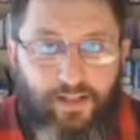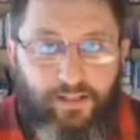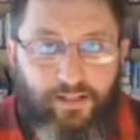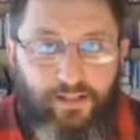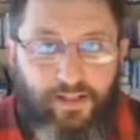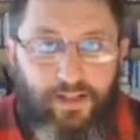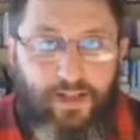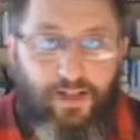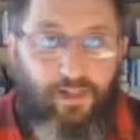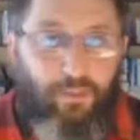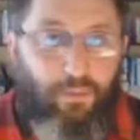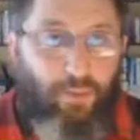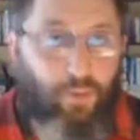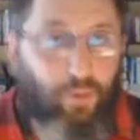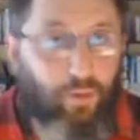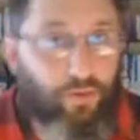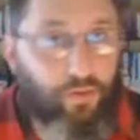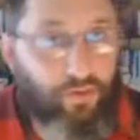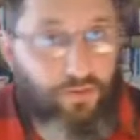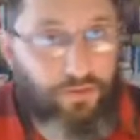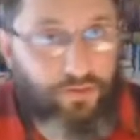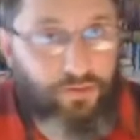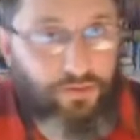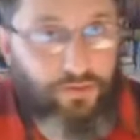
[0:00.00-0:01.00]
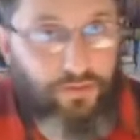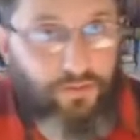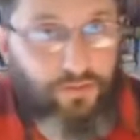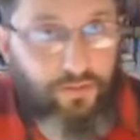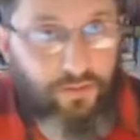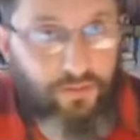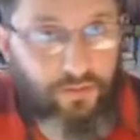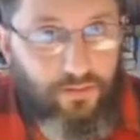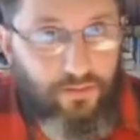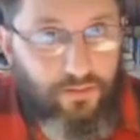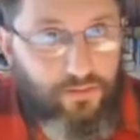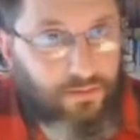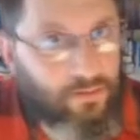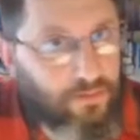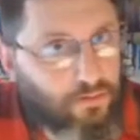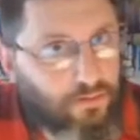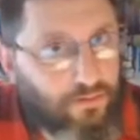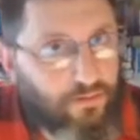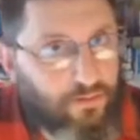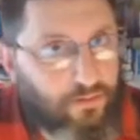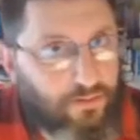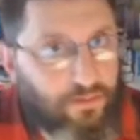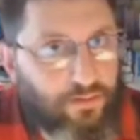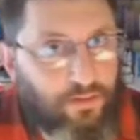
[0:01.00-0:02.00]
that's a lot of borders.
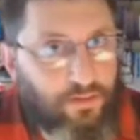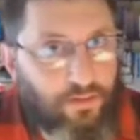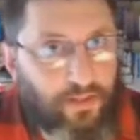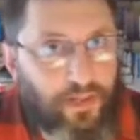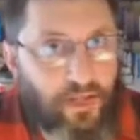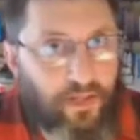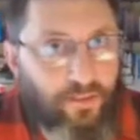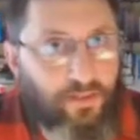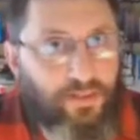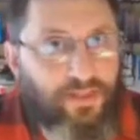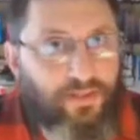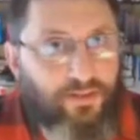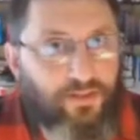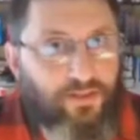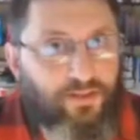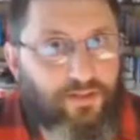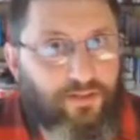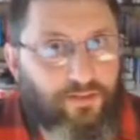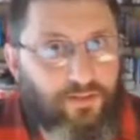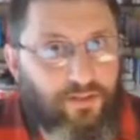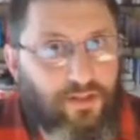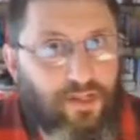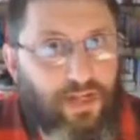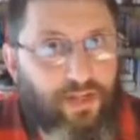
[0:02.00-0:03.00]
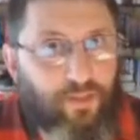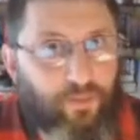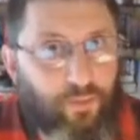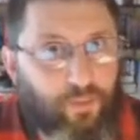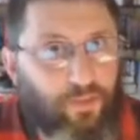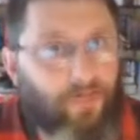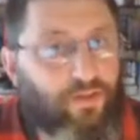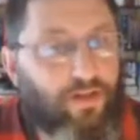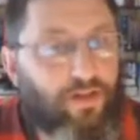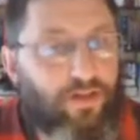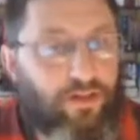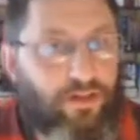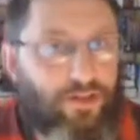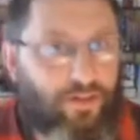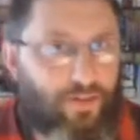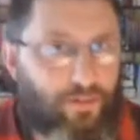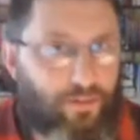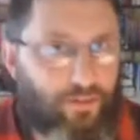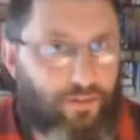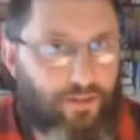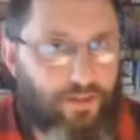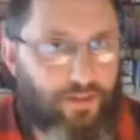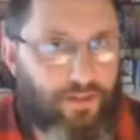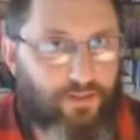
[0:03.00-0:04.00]
How many sons of God were there in the
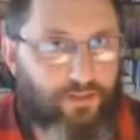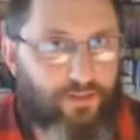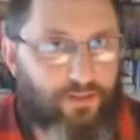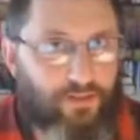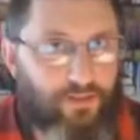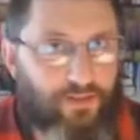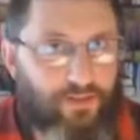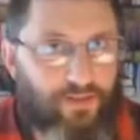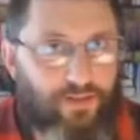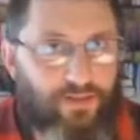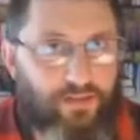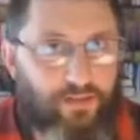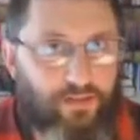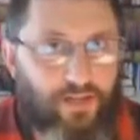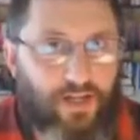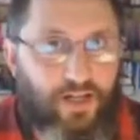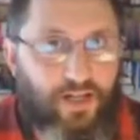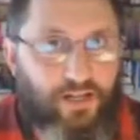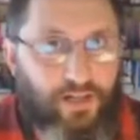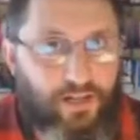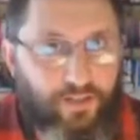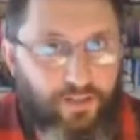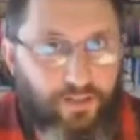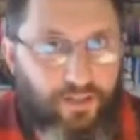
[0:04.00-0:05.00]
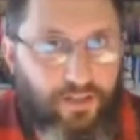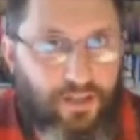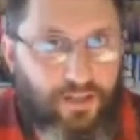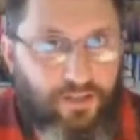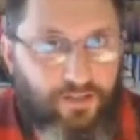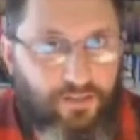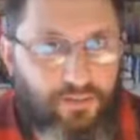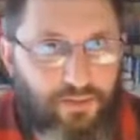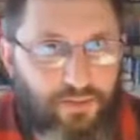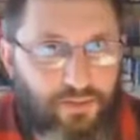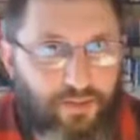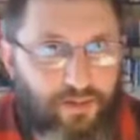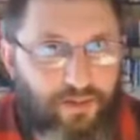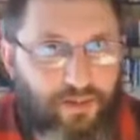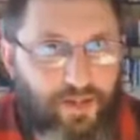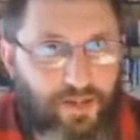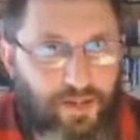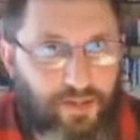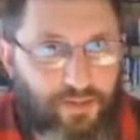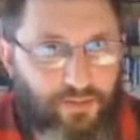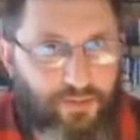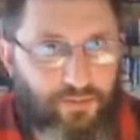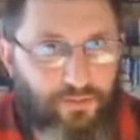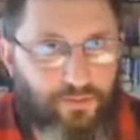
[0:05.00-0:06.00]
Old Testament? Sons of God in the Old Testament are
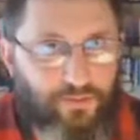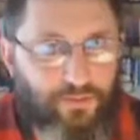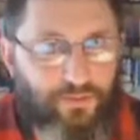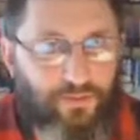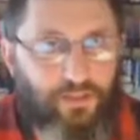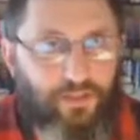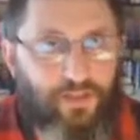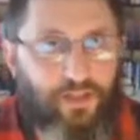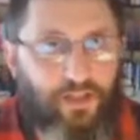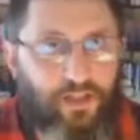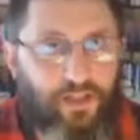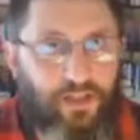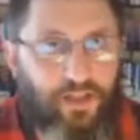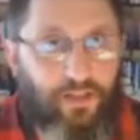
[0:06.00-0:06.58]
angels.